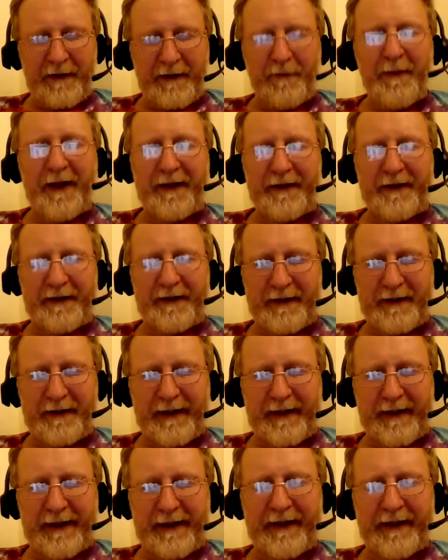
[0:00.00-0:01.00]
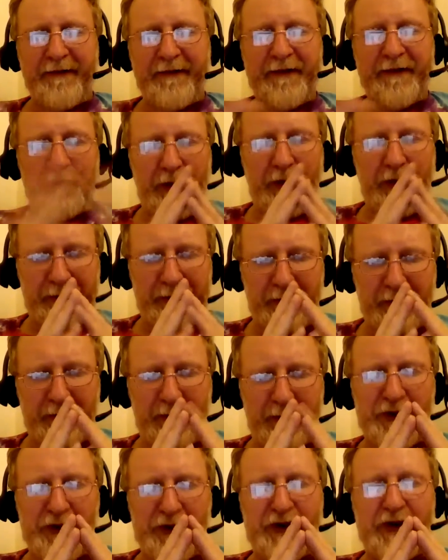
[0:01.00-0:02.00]
But I have a topic
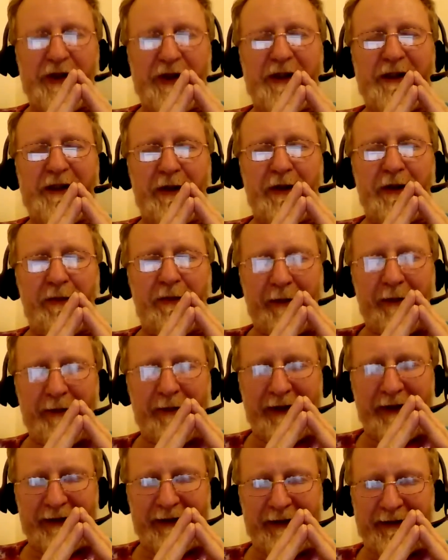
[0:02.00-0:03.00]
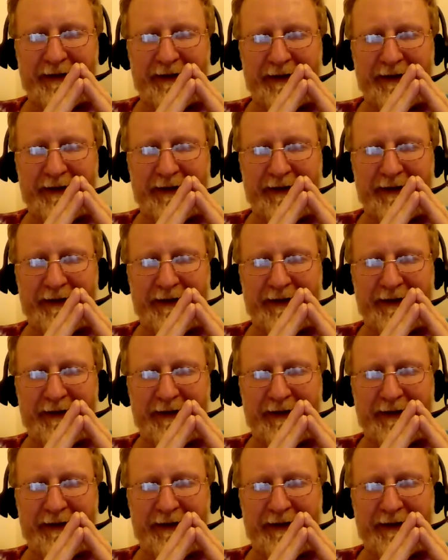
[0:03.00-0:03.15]
which is on my mind,